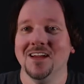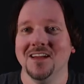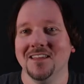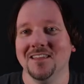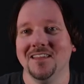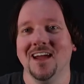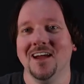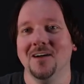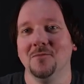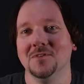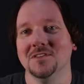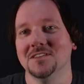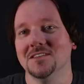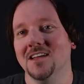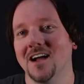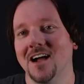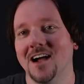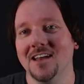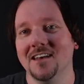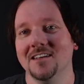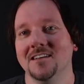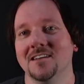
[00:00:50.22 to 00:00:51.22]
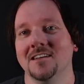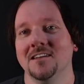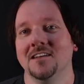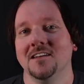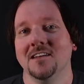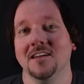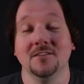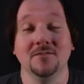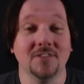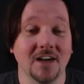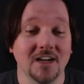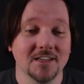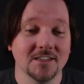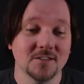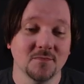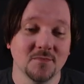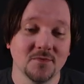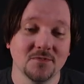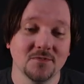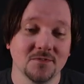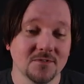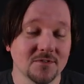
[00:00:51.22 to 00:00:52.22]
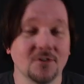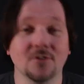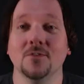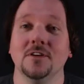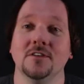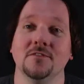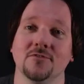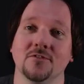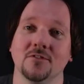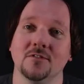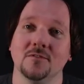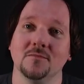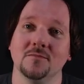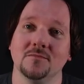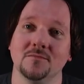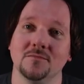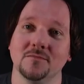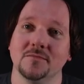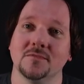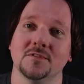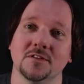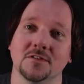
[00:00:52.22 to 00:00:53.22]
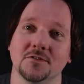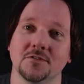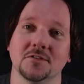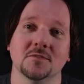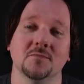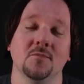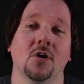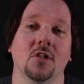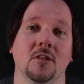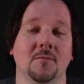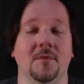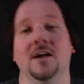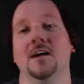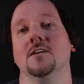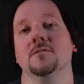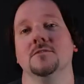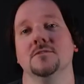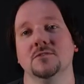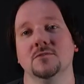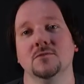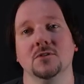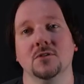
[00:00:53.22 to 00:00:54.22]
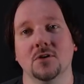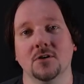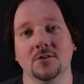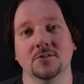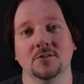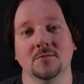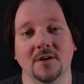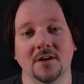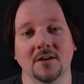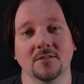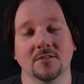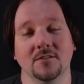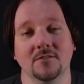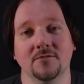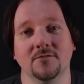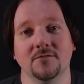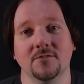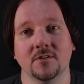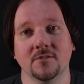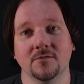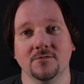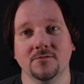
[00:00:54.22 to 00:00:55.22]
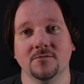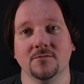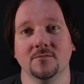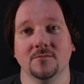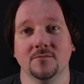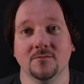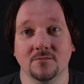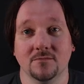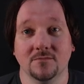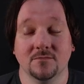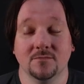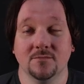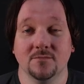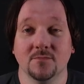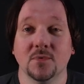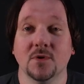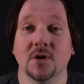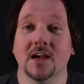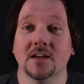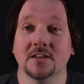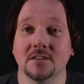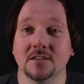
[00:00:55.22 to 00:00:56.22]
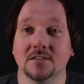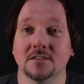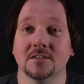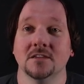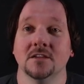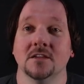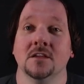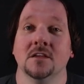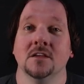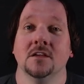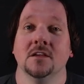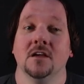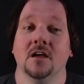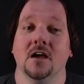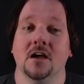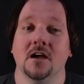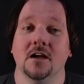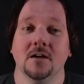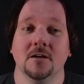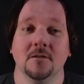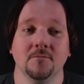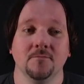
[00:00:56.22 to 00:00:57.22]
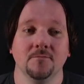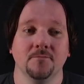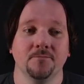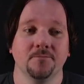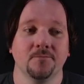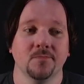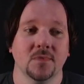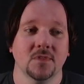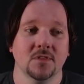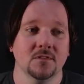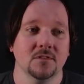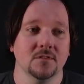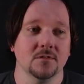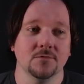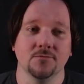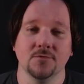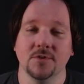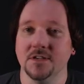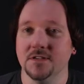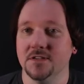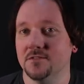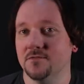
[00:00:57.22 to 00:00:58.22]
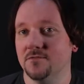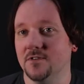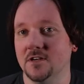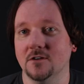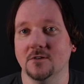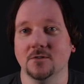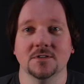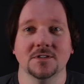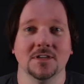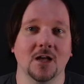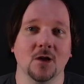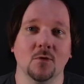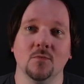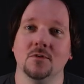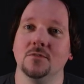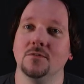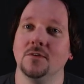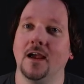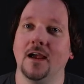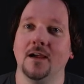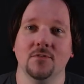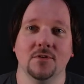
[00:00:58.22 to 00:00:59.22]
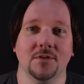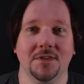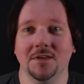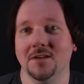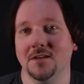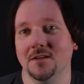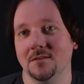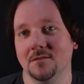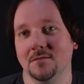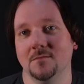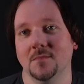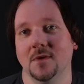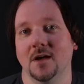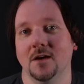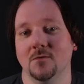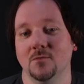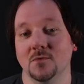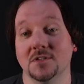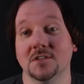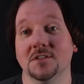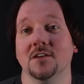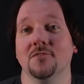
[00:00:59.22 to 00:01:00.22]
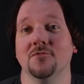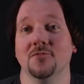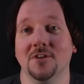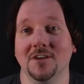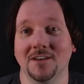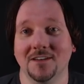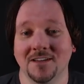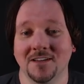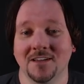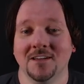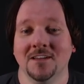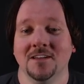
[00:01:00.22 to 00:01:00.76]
That was not advisable, going from such a small amount to a large amount of practice. Wrist, fingers, elbow, everything was suffering.